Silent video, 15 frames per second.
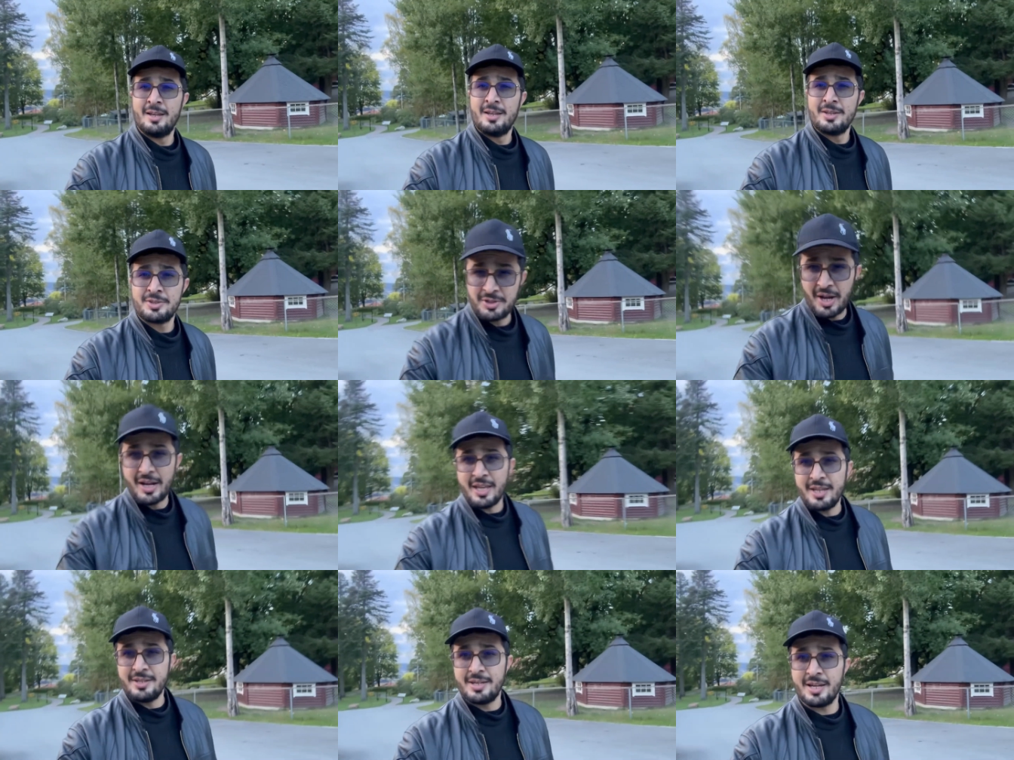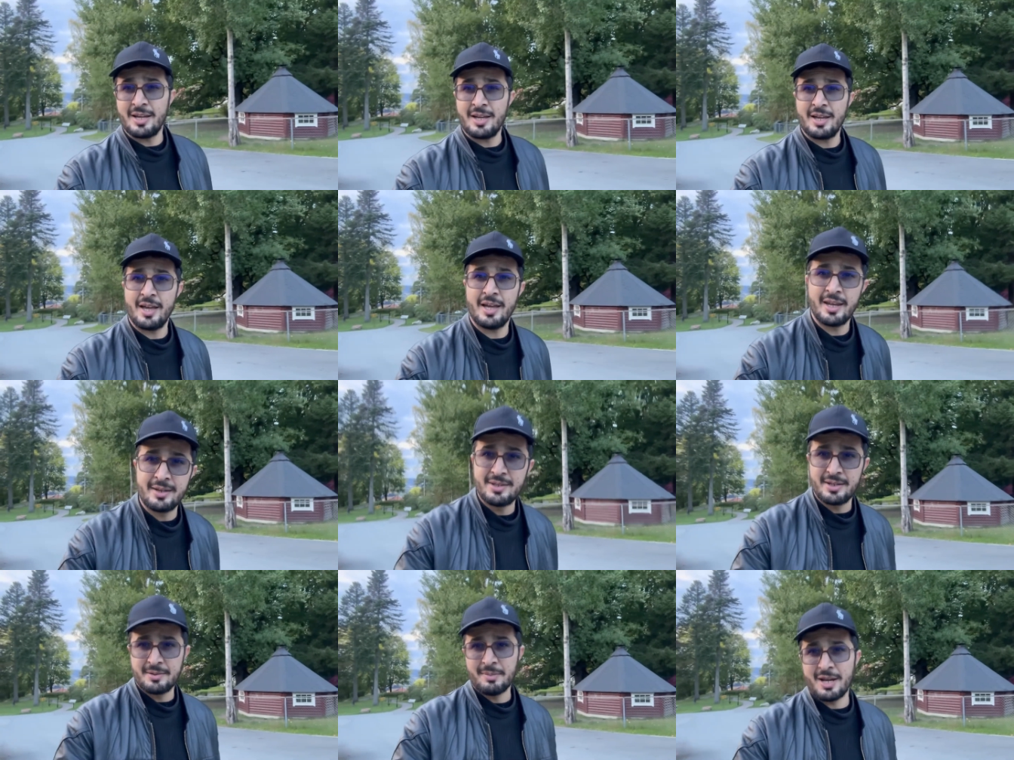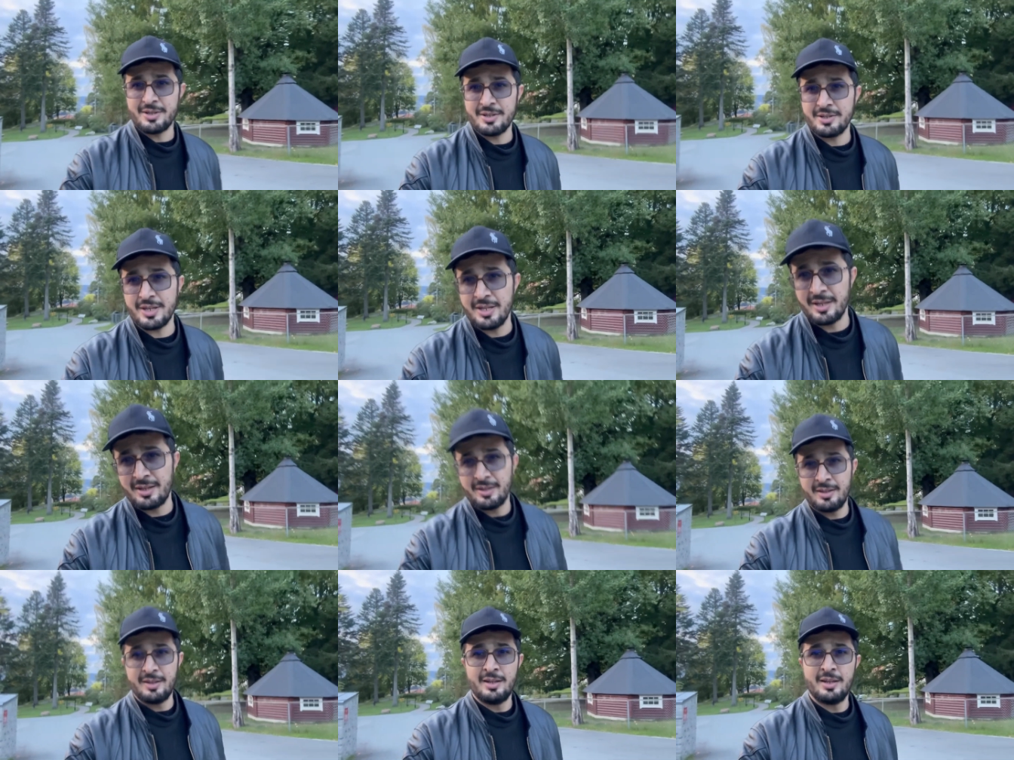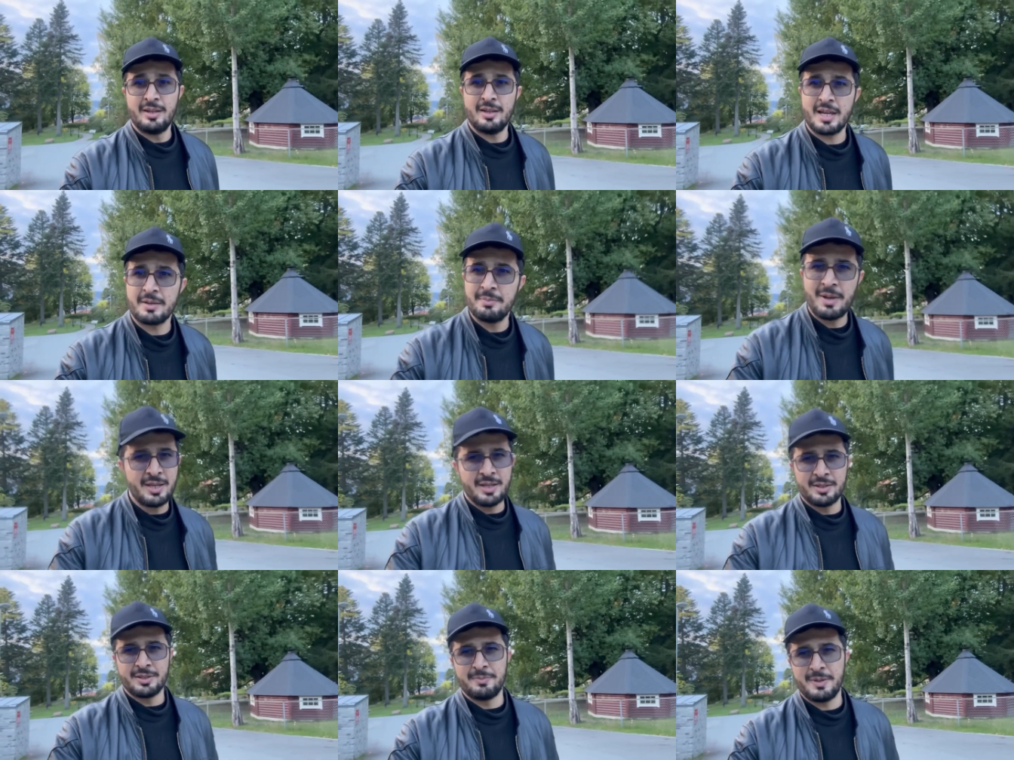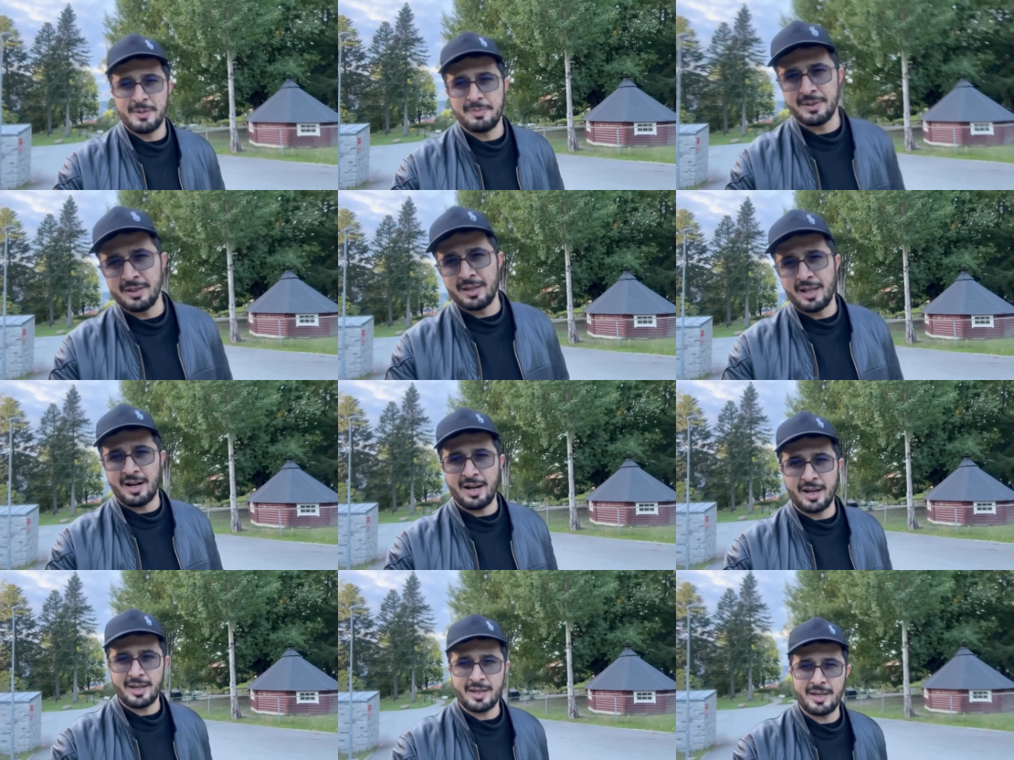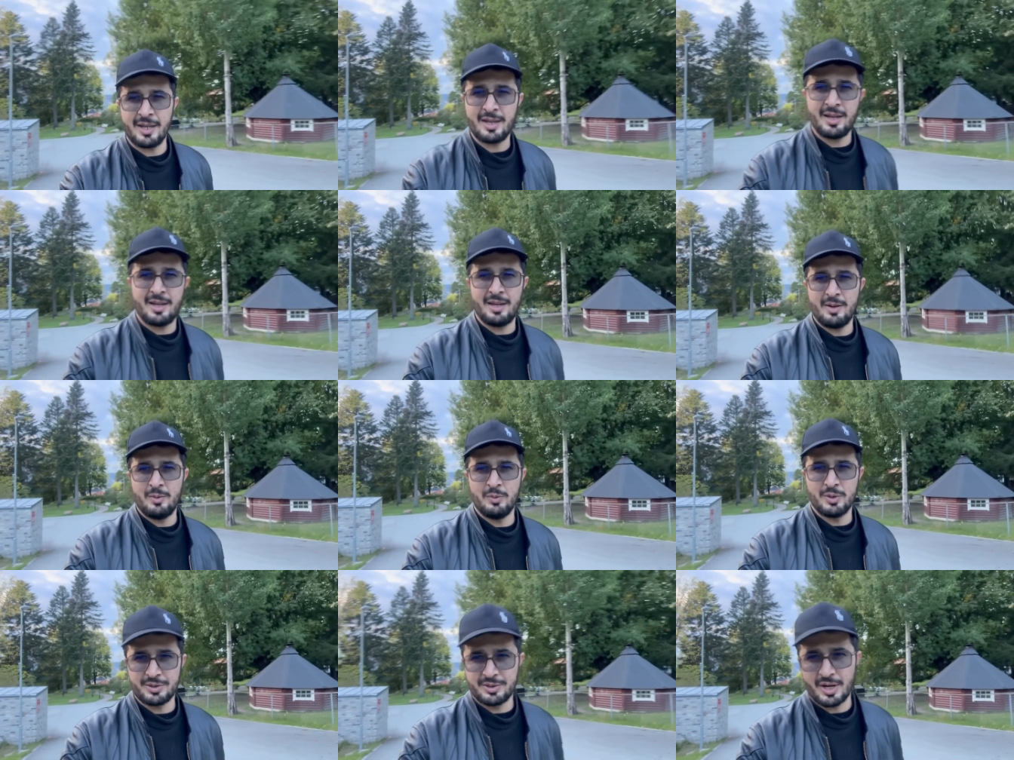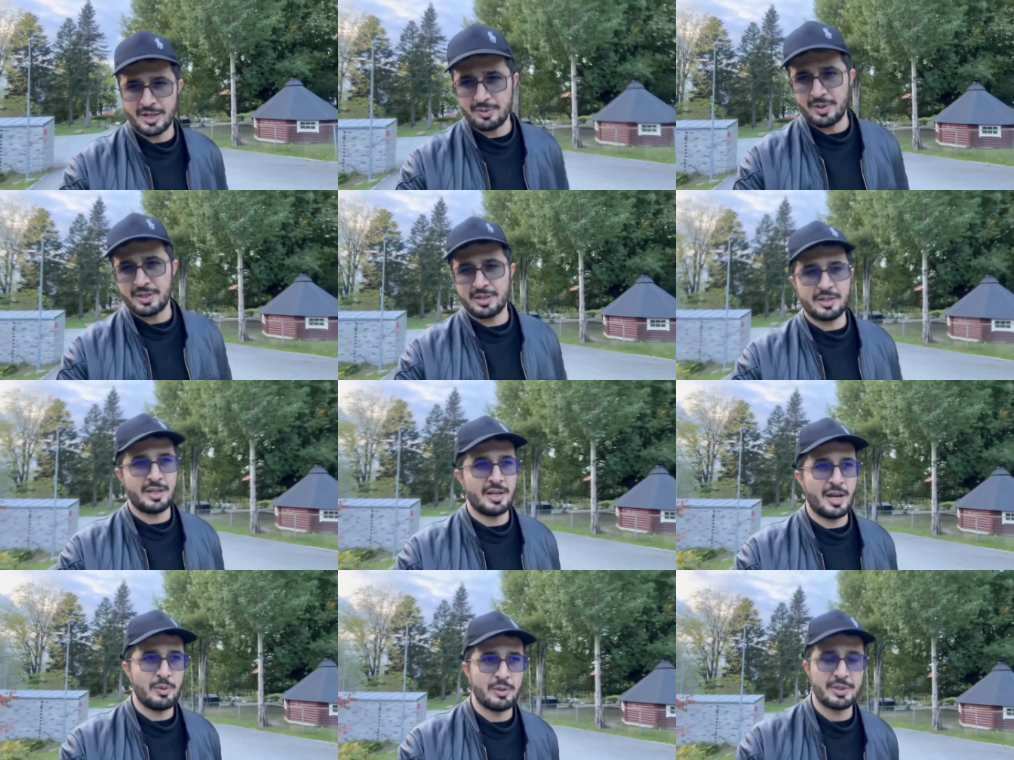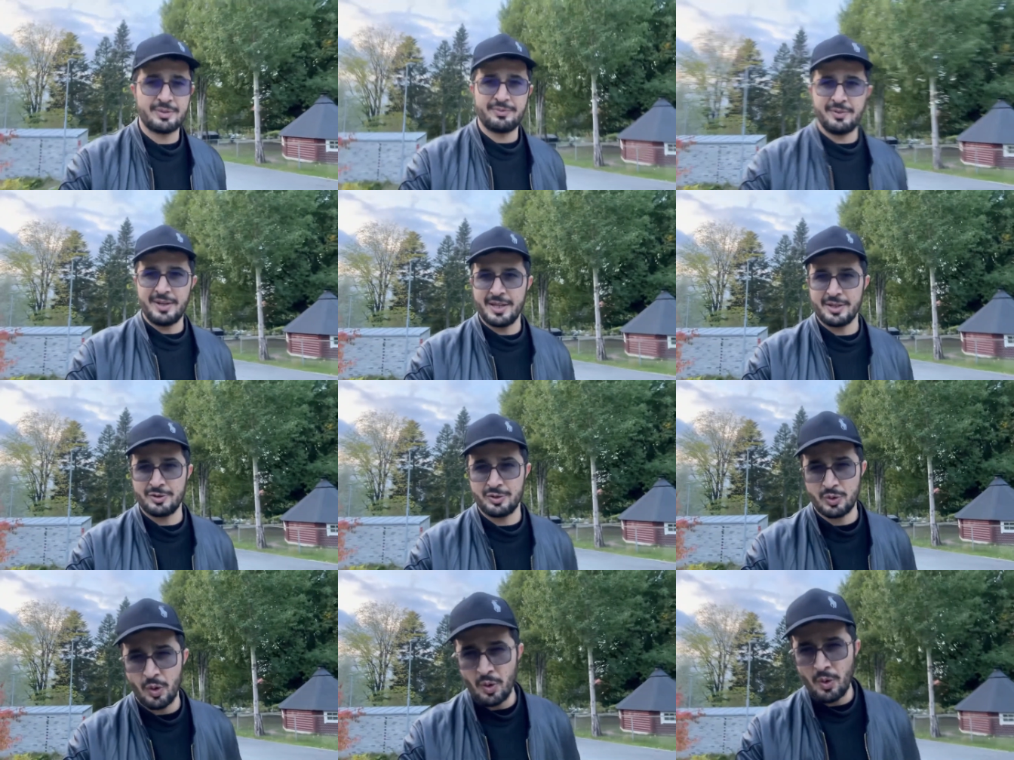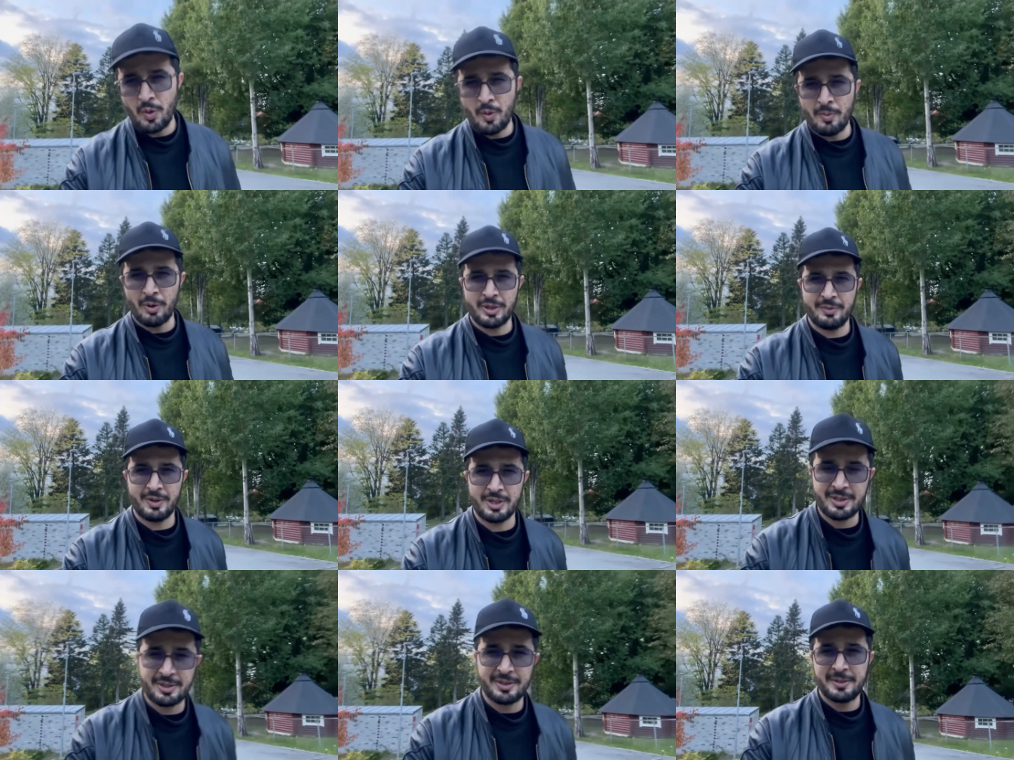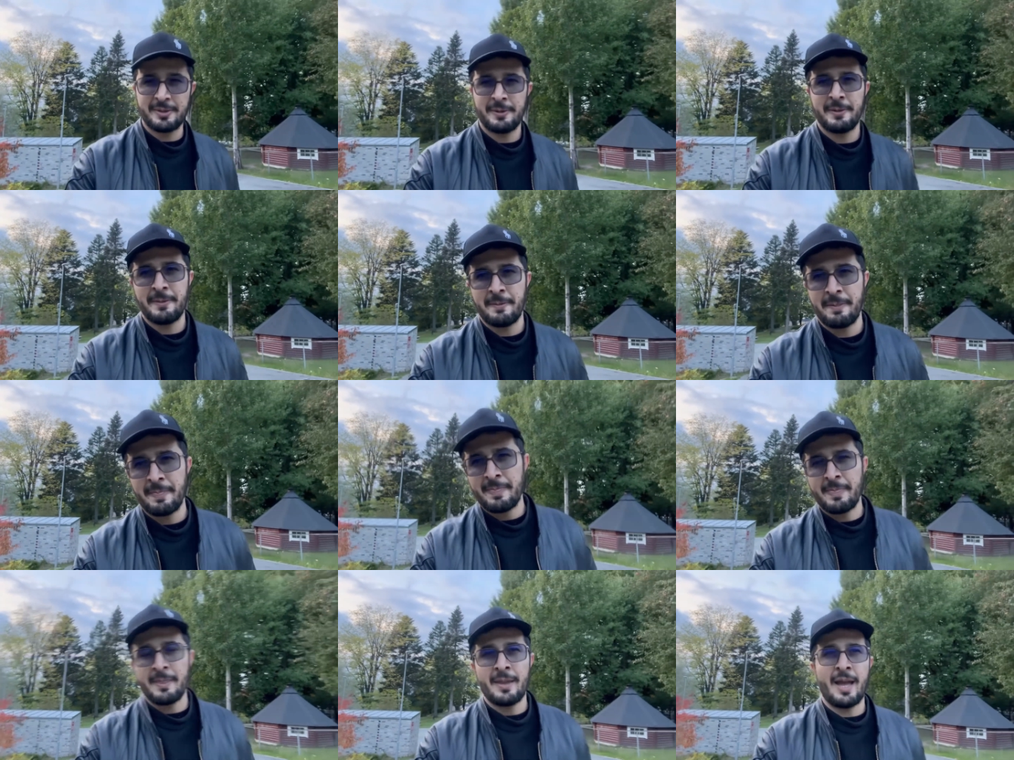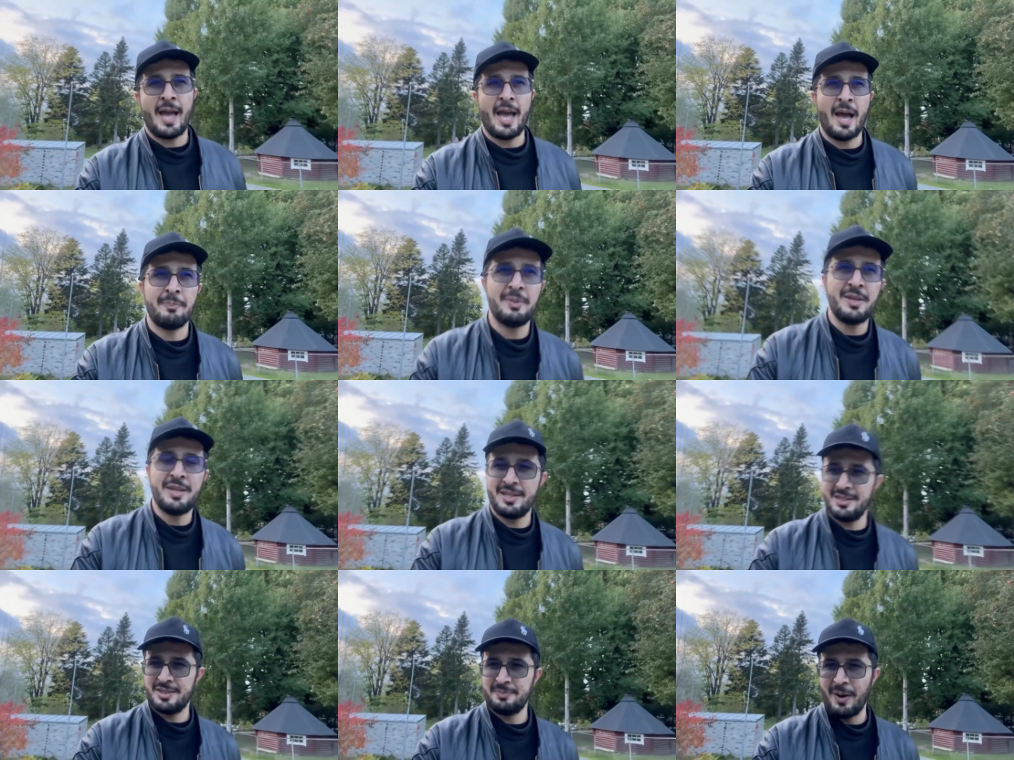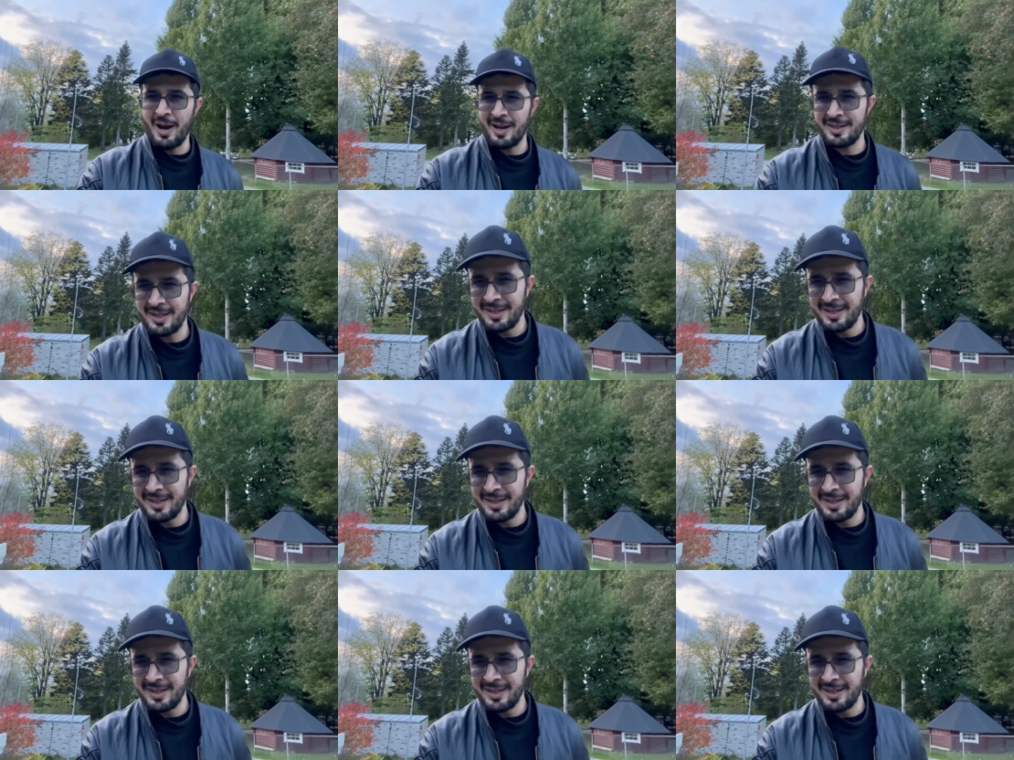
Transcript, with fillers: studied and did my degree, like many other people, I was graduated and I was feeling so motivated happy, inspired